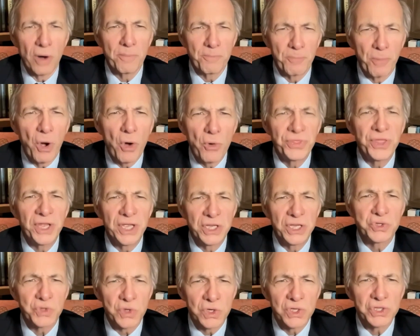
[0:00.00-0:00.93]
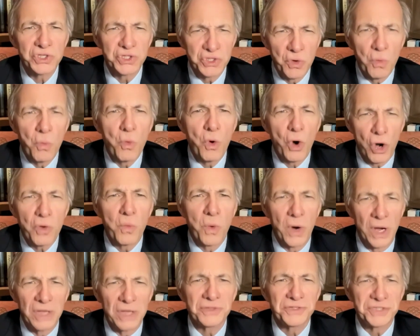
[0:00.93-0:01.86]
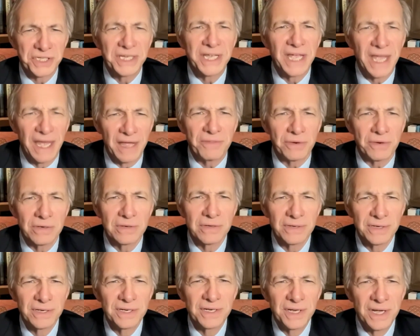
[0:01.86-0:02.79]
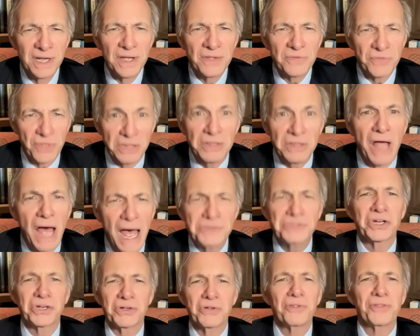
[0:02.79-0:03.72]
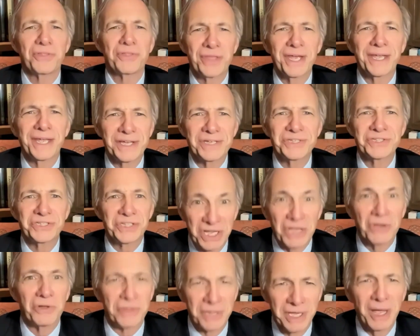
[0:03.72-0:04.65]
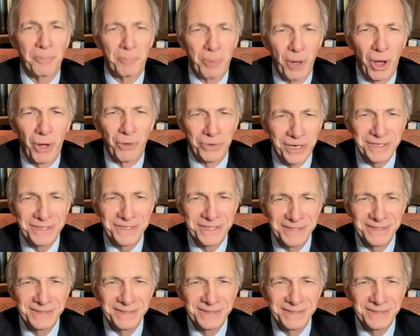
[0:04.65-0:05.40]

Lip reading: both interests to work well together, the logical thing is to kill the opponent.